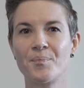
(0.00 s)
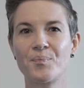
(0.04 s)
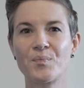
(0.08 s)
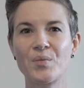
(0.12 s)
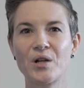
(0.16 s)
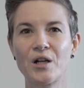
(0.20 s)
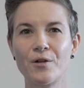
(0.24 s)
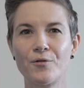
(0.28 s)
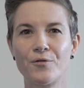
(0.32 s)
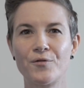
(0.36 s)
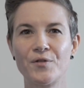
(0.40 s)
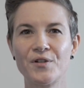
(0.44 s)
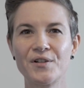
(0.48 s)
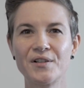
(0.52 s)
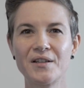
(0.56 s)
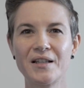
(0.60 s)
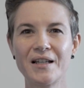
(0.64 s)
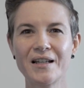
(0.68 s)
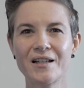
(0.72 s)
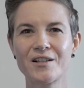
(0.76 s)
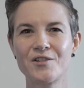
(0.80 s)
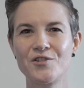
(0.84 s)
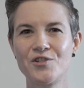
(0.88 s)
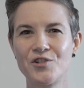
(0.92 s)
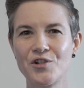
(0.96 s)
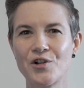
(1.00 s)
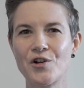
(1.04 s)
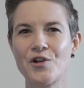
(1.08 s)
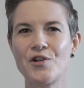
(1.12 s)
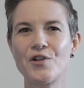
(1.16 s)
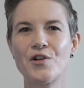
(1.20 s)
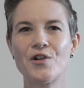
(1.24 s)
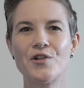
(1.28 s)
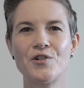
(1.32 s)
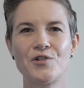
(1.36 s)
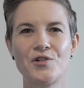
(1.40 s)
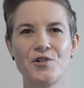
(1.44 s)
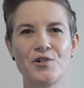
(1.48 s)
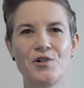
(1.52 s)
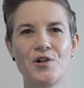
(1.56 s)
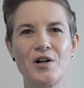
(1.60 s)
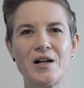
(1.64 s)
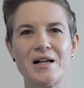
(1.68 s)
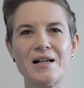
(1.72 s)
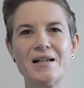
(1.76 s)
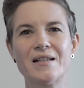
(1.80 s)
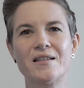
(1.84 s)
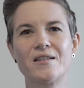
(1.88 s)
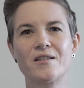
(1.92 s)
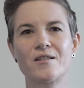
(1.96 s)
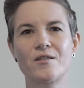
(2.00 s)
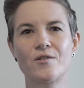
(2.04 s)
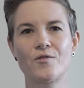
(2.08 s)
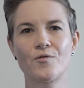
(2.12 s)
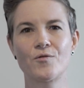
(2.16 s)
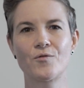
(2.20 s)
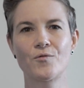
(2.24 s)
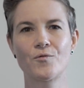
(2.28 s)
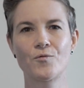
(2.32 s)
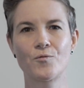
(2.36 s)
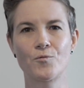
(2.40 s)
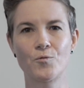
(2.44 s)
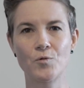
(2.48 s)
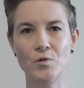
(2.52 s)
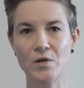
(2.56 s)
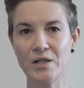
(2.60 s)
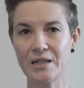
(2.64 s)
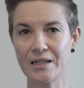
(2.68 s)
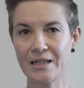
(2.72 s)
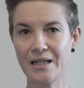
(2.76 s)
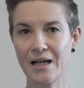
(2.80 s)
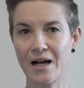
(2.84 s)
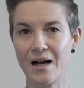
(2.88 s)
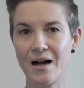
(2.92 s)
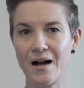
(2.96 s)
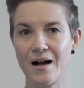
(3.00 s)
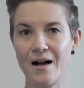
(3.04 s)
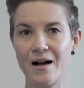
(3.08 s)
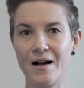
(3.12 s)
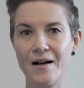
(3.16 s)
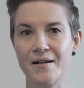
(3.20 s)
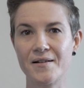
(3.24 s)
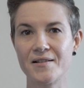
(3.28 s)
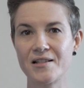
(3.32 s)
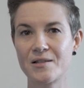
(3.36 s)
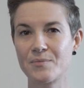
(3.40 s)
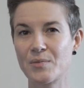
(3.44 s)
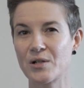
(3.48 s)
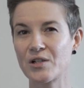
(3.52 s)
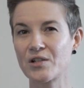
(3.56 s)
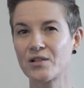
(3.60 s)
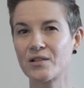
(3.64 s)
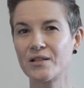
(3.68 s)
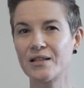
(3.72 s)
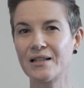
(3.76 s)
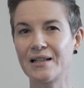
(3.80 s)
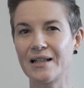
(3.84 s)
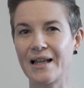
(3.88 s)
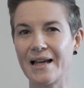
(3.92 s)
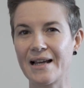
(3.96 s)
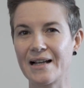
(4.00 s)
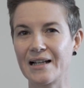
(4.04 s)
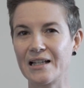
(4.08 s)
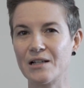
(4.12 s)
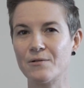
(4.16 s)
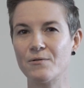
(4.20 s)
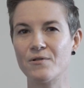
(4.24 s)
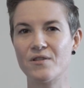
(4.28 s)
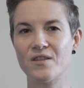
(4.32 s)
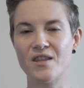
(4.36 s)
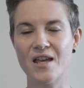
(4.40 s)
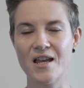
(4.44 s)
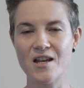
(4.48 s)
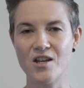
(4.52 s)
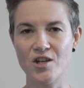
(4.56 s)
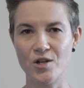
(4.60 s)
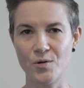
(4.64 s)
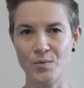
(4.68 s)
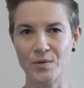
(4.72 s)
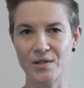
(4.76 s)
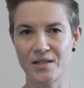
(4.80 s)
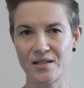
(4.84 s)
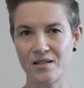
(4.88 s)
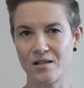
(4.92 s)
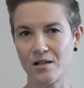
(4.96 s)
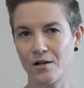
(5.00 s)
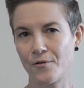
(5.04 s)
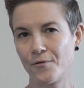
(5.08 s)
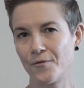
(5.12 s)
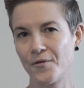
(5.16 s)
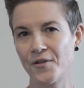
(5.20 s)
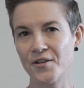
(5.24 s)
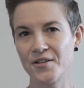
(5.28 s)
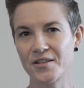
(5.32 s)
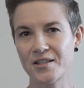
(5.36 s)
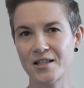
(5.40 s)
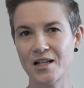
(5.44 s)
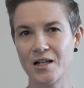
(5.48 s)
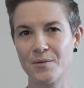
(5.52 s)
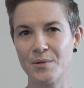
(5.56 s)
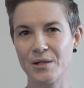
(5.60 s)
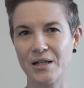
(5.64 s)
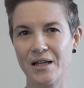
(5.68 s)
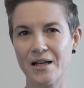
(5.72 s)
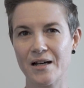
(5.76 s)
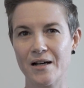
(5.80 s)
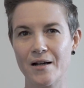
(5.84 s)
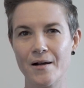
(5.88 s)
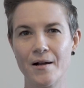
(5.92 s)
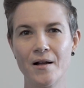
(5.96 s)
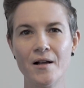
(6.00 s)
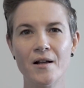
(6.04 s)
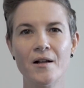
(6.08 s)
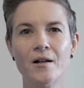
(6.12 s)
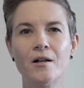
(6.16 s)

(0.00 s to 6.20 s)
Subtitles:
but I feel like Joyo tries really hard, especially lately with their newer stuff that's coming out,